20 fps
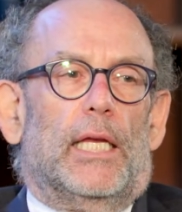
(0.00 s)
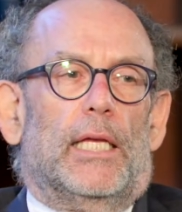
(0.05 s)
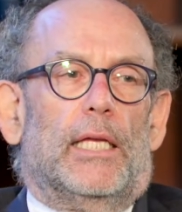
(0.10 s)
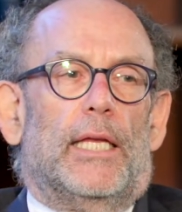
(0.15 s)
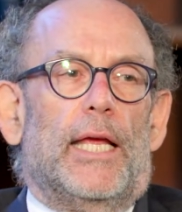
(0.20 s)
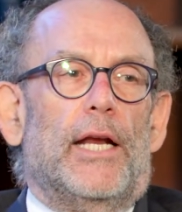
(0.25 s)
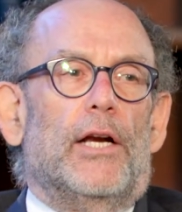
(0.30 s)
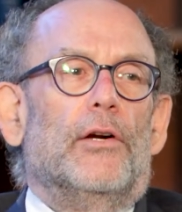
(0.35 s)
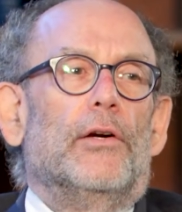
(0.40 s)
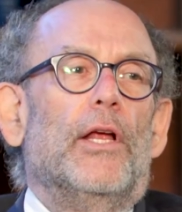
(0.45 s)

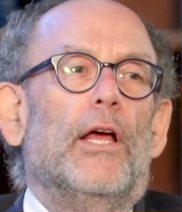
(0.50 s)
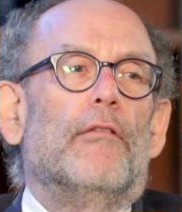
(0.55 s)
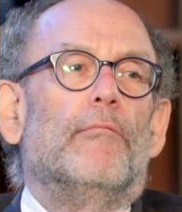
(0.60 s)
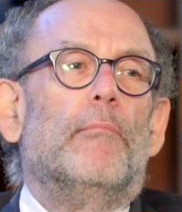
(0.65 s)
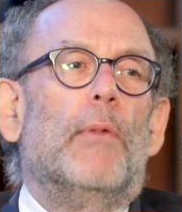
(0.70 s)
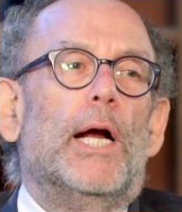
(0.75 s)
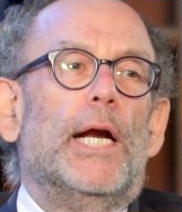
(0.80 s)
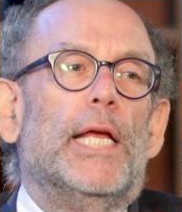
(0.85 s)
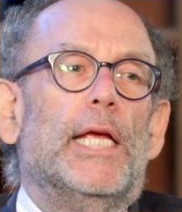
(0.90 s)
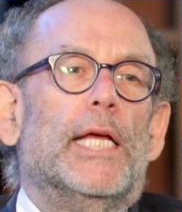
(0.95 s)
they don't have
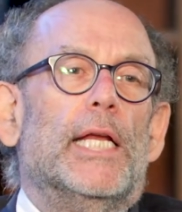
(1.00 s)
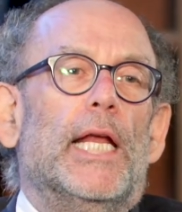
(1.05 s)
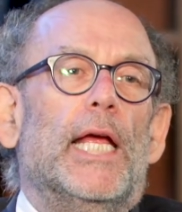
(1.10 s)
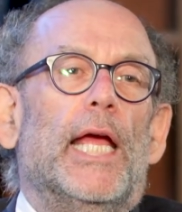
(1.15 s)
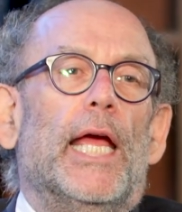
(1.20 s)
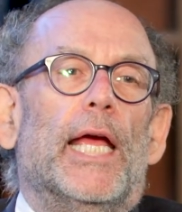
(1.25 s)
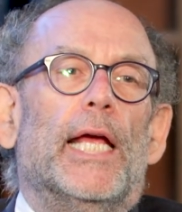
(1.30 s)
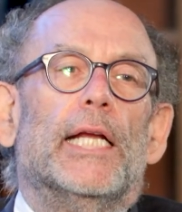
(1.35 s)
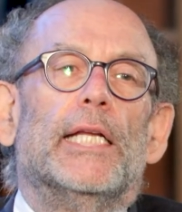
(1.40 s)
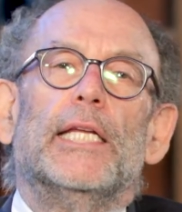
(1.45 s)
money in
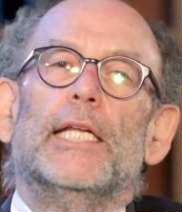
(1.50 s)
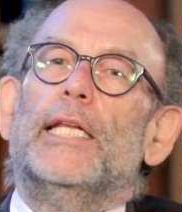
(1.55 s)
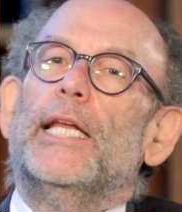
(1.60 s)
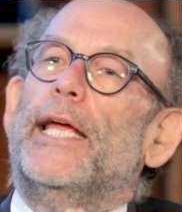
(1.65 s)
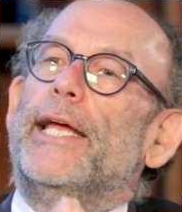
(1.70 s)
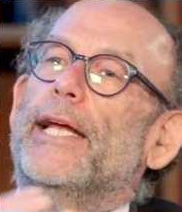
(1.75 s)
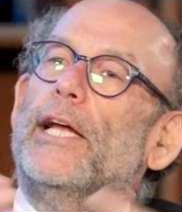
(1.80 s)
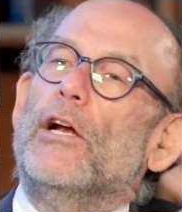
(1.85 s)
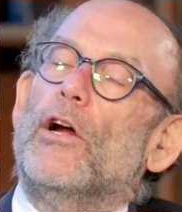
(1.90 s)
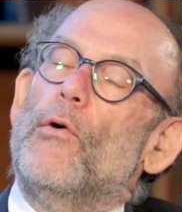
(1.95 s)
hand and
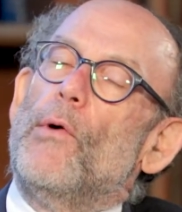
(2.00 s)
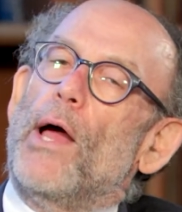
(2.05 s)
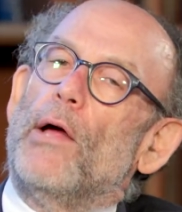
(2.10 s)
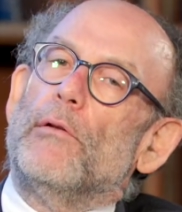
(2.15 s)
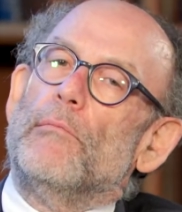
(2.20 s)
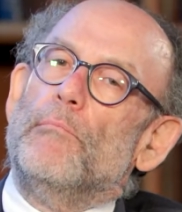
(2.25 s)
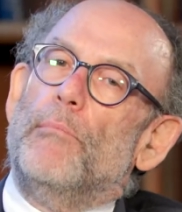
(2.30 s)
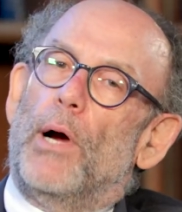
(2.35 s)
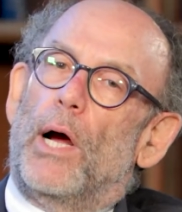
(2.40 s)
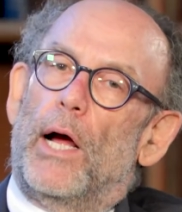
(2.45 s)
they can go
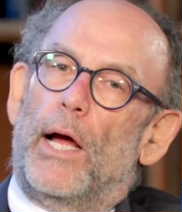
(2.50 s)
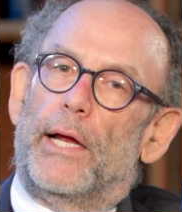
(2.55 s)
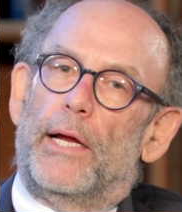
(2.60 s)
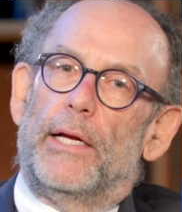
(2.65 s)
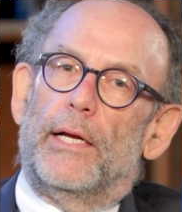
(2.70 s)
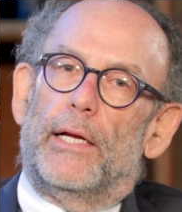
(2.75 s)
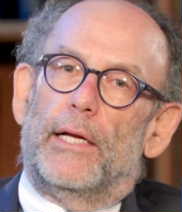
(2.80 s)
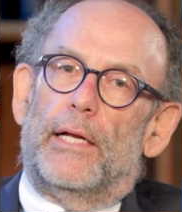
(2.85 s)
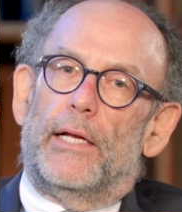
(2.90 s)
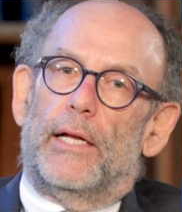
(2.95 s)
out and
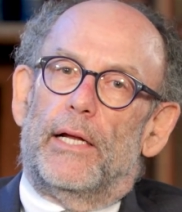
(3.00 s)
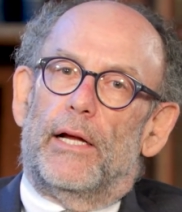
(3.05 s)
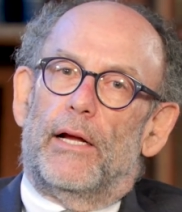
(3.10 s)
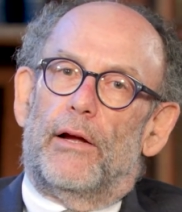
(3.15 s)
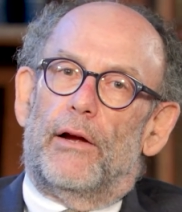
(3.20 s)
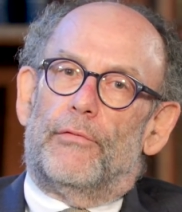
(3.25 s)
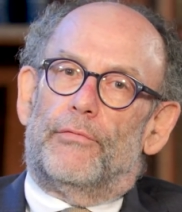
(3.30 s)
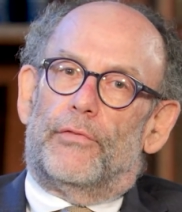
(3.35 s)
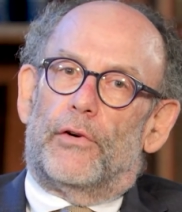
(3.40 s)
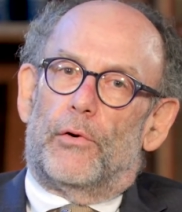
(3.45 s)
buy
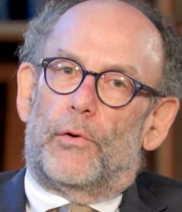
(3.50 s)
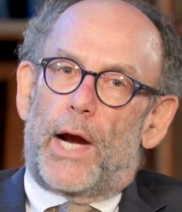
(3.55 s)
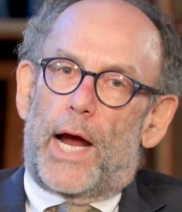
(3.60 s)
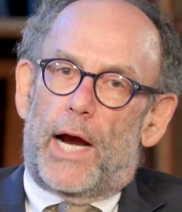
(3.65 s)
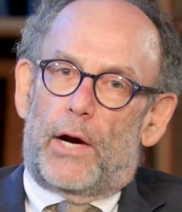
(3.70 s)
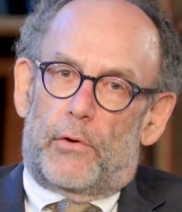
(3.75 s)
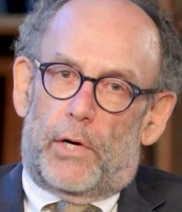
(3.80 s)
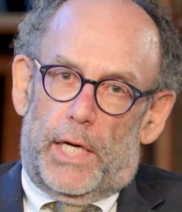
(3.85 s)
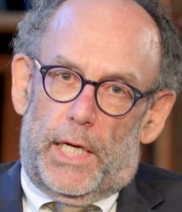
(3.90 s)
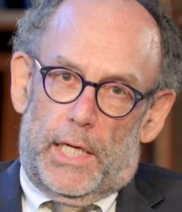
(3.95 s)
a
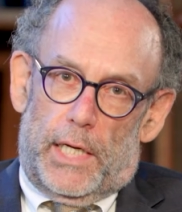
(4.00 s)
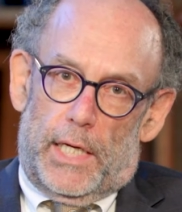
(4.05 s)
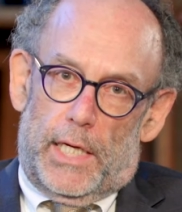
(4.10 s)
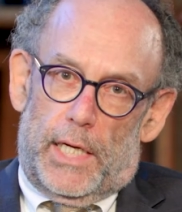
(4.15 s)
Ferrari.